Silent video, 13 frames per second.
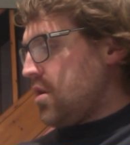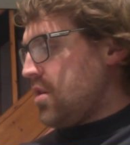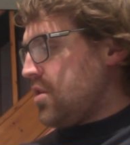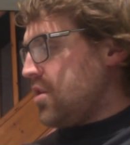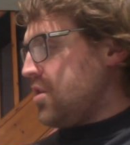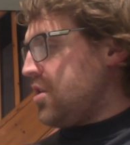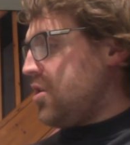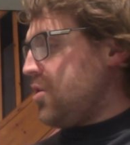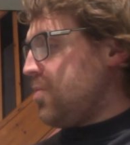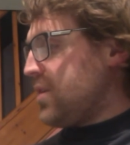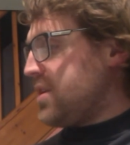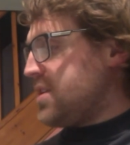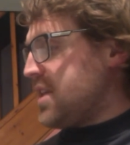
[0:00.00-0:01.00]
new
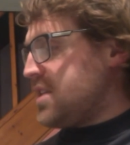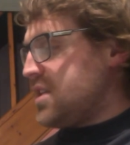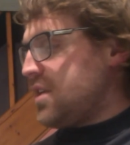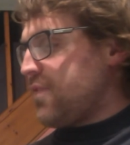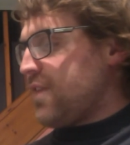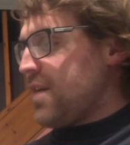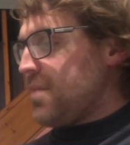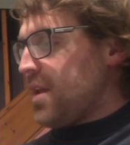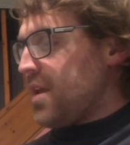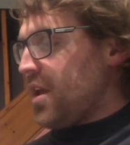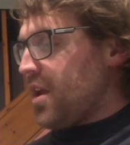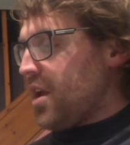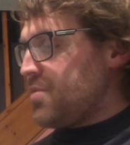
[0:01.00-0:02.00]
princess's
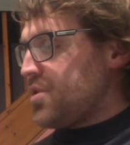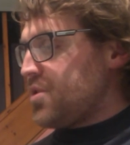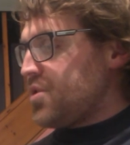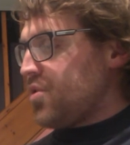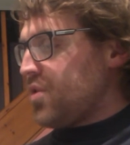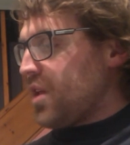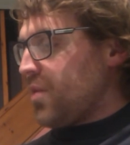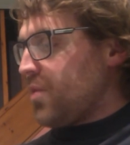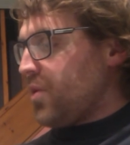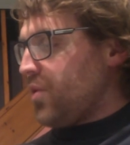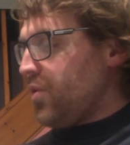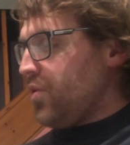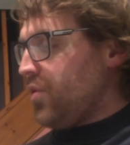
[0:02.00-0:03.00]
family. I'm sure they will
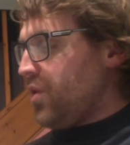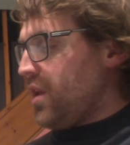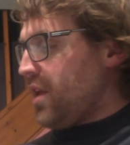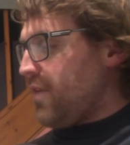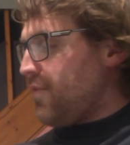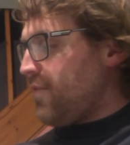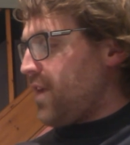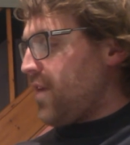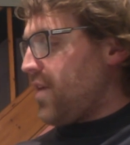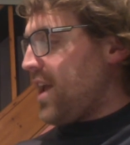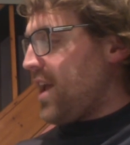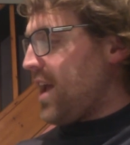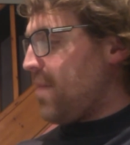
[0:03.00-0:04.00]
all live very
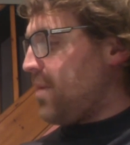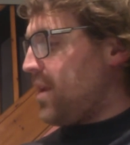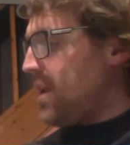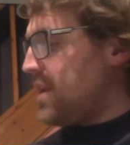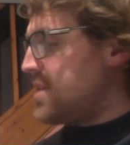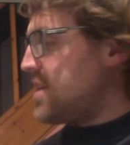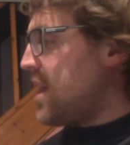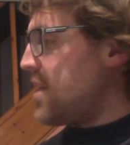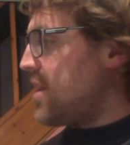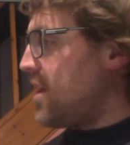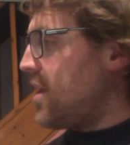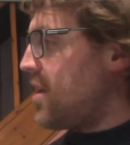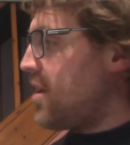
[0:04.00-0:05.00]
happily
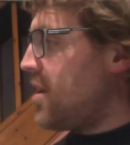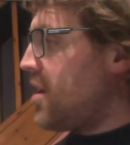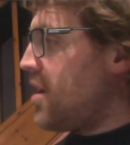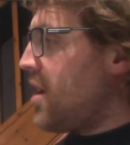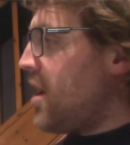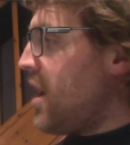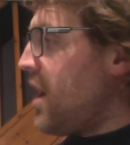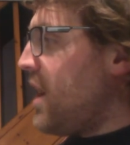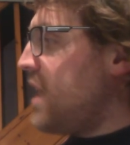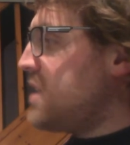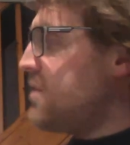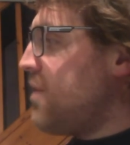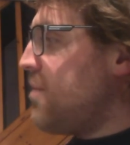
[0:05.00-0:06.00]
together. And
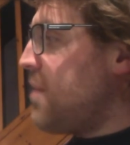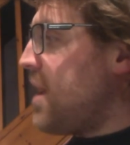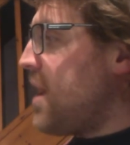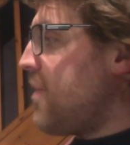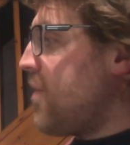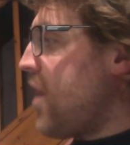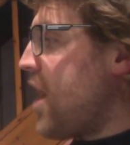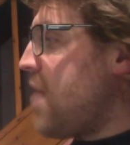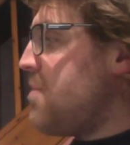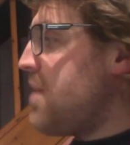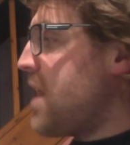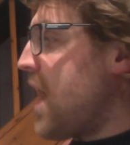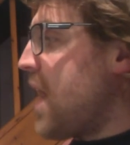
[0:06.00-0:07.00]
as for me, I
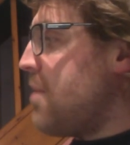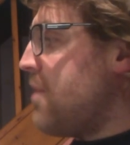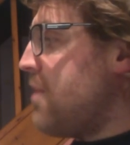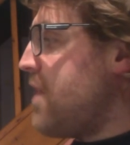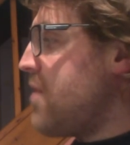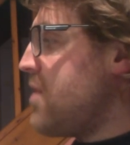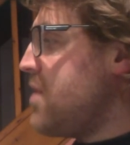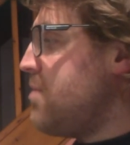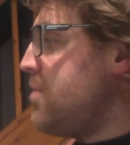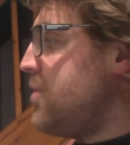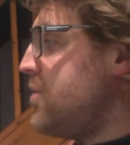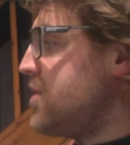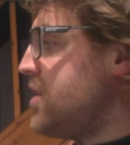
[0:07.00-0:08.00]
became a very
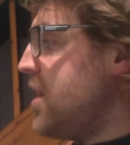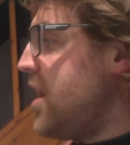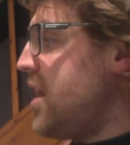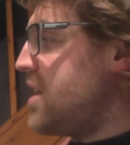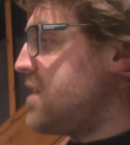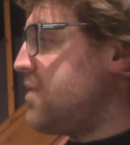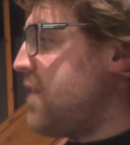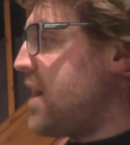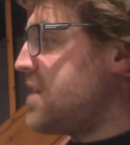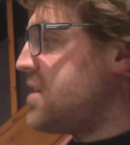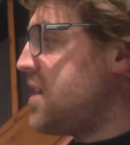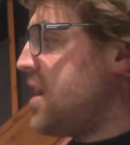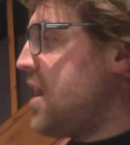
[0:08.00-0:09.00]
important
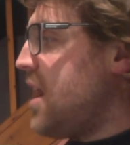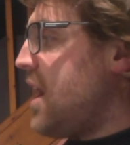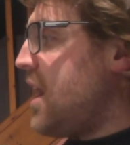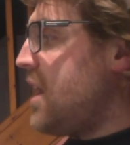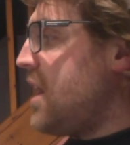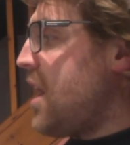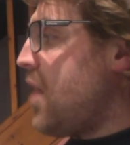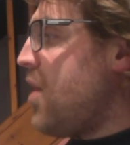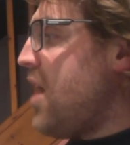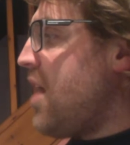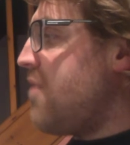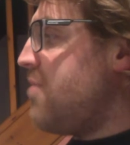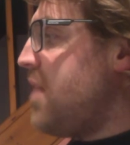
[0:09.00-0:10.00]
artifact, and now I
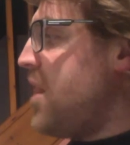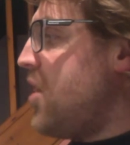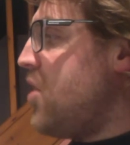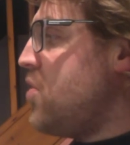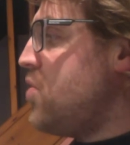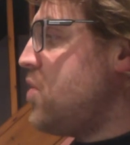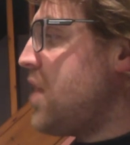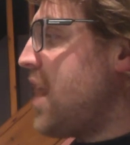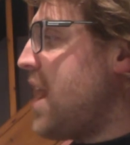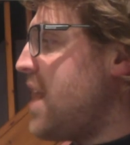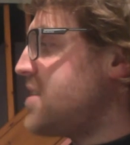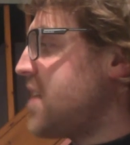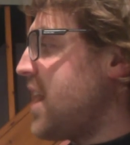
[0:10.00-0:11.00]
have my own
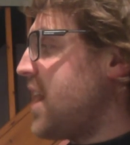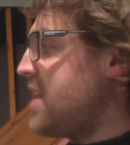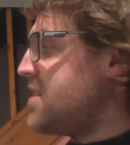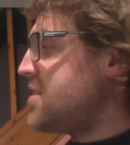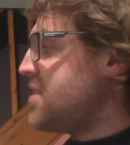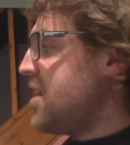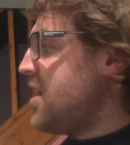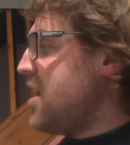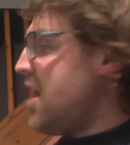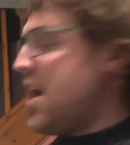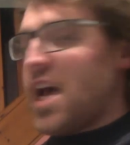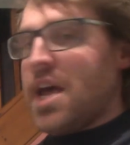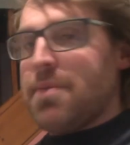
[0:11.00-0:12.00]
glass case.
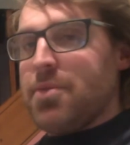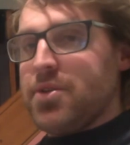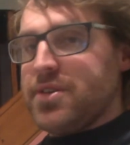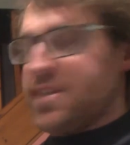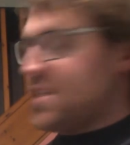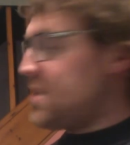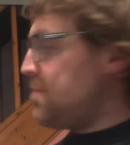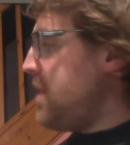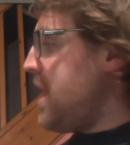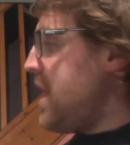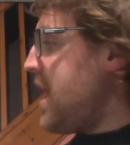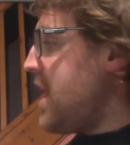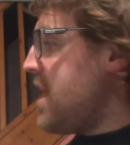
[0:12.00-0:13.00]
I am on
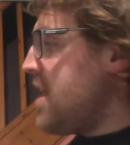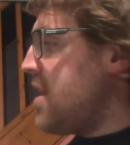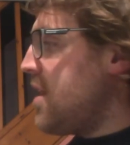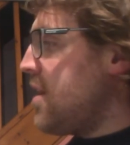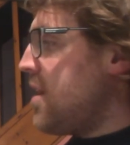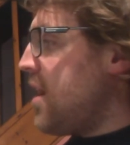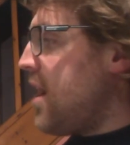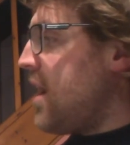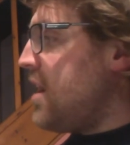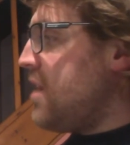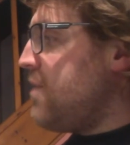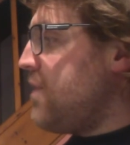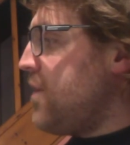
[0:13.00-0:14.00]
display, and
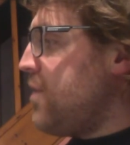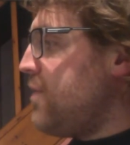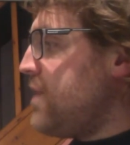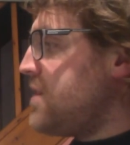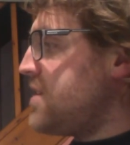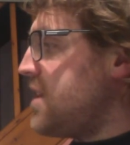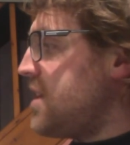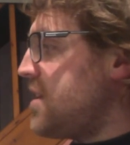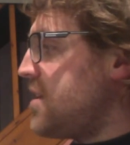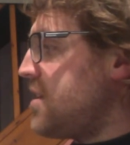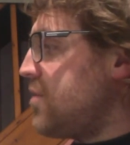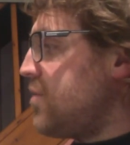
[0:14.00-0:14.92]
if you visit the